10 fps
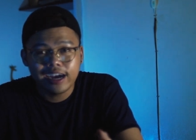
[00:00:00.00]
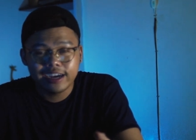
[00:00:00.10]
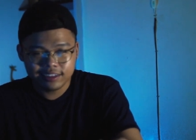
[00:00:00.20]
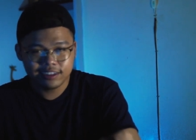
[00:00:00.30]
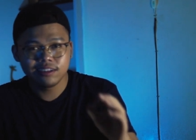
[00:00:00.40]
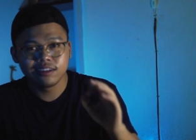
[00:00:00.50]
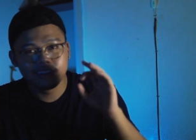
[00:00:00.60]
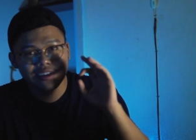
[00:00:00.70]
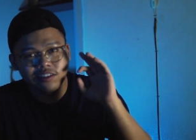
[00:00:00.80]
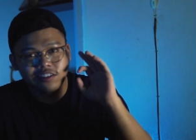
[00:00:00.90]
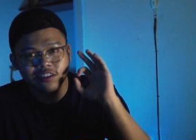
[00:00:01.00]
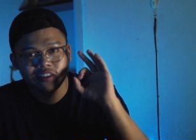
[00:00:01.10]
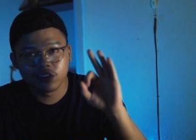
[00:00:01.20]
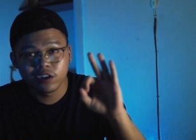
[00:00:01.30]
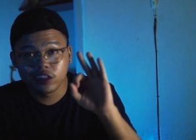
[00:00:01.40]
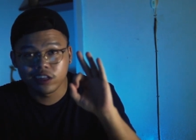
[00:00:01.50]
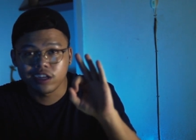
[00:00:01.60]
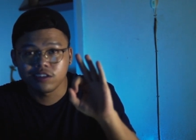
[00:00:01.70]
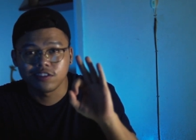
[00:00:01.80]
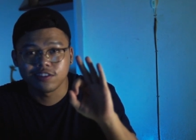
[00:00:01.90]
I did these 3
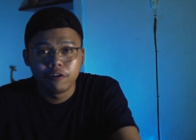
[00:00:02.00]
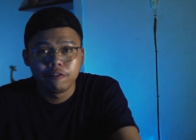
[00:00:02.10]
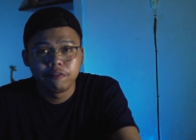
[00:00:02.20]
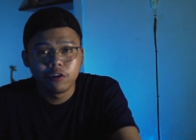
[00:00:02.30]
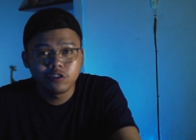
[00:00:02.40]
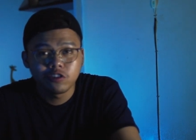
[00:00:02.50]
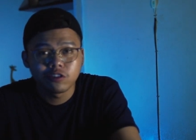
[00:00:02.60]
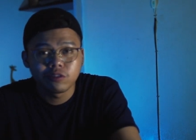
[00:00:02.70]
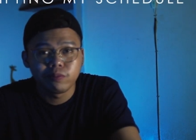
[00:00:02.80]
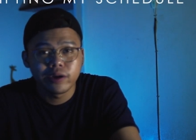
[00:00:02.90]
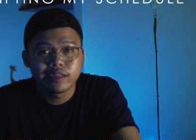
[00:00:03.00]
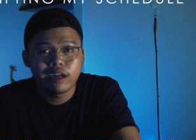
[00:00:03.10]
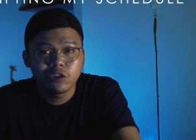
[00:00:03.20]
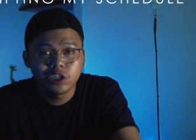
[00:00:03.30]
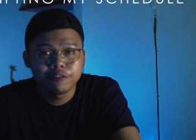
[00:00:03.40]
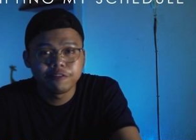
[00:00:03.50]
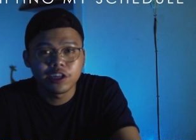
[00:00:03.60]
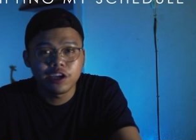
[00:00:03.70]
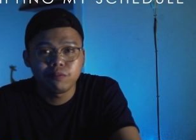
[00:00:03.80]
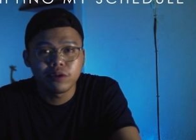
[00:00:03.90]
things. First, by
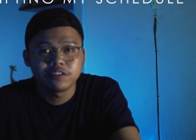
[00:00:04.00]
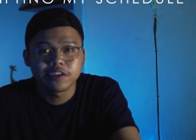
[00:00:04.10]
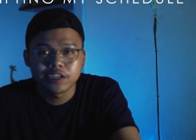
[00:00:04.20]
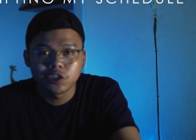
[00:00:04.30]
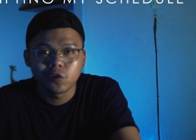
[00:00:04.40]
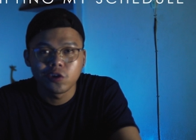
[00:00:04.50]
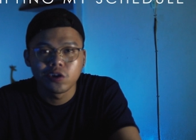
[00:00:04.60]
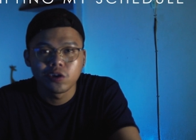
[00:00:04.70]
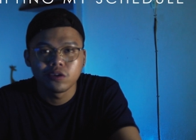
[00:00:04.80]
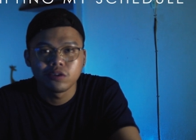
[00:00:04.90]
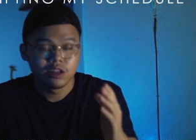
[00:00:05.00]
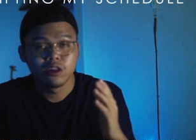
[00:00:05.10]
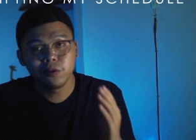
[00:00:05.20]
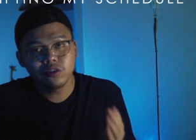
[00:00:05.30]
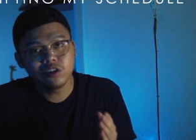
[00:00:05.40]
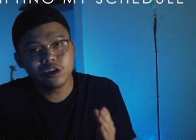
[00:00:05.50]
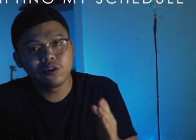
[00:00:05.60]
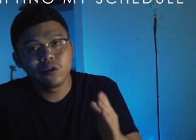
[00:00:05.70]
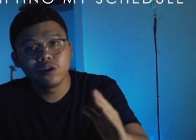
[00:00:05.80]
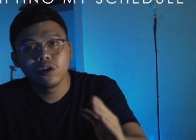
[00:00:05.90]
downshifting my schedule. The personal
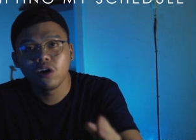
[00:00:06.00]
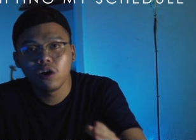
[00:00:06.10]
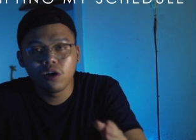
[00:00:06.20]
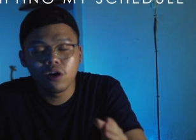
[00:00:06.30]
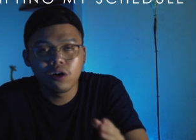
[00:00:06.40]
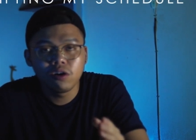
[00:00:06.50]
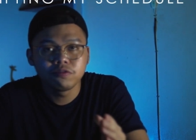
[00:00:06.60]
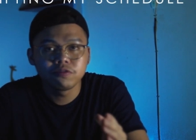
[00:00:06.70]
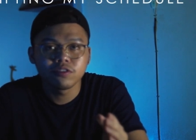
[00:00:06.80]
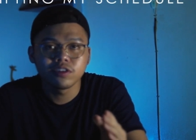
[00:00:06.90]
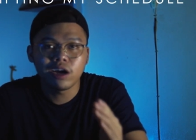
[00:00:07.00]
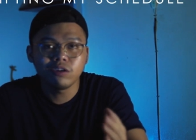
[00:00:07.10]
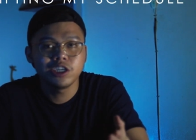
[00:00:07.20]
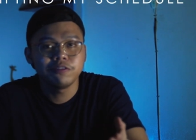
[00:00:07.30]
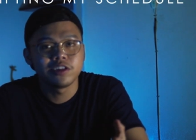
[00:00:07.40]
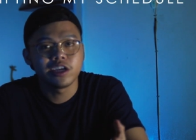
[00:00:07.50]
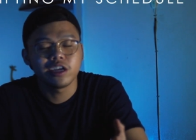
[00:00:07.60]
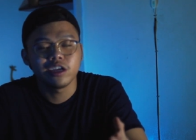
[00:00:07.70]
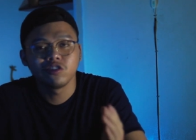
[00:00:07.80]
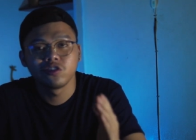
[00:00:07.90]
goal of downshifting
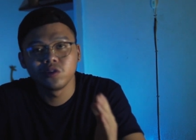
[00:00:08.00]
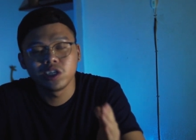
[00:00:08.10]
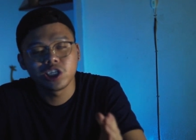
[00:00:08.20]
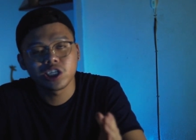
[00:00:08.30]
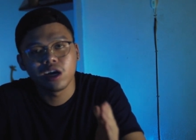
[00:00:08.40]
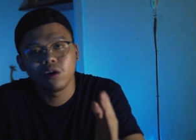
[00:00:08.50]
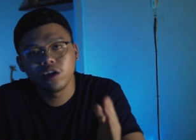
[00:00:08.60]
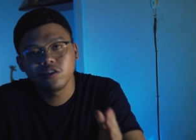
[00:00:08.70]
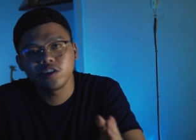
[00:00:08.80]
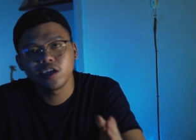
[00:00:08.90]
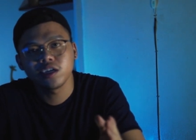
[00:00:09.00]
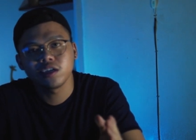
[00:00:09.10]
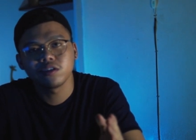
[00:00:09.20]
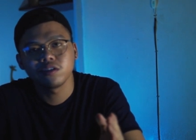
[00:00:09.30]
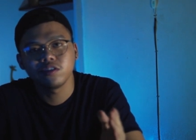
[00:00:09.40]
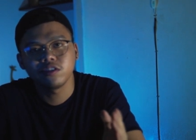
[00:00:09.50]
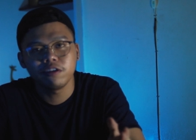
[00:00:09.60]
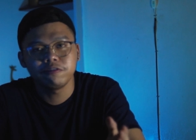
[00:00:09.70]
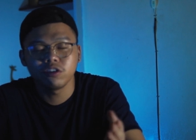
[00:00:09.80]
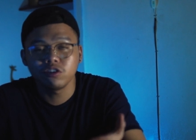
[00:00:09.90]
is to reach a holistic,
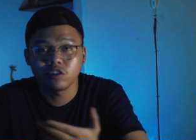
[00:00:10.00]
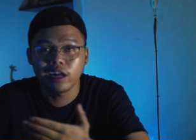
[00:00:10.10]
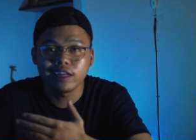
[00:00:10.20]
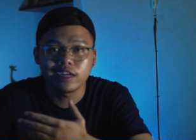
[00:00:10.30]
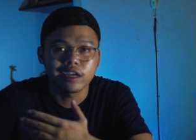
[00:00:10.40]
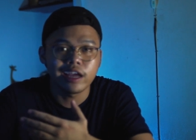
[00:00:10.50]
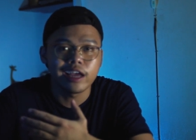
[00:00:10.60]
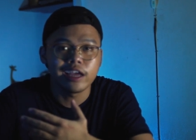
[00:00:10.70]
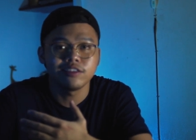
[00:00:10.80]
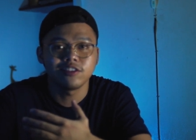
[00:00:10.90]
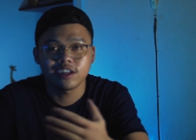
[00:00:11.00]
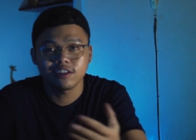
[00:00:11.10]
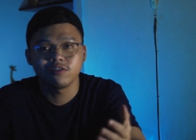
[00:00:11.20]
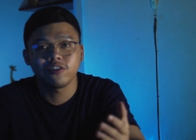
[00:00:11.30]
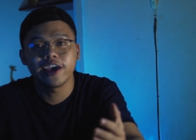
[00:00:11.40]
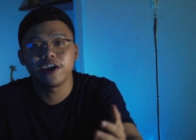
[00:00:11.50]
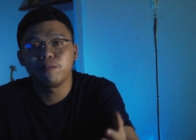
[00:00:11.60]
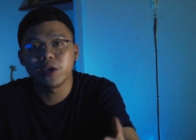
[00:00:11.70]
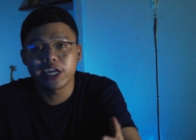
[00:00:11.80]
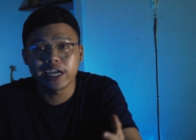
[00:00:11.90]
self-understanding, and
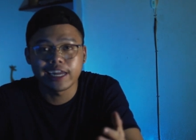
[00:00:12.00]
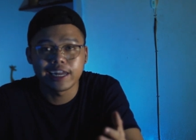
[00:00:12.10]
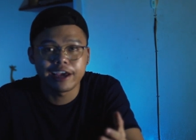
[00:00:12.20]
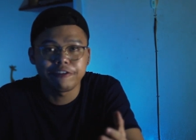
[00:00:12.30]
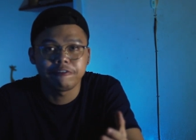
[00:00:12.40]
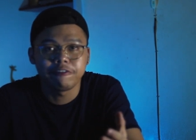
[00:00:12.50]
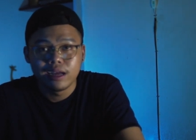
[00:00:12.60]
satisfying meaning in life.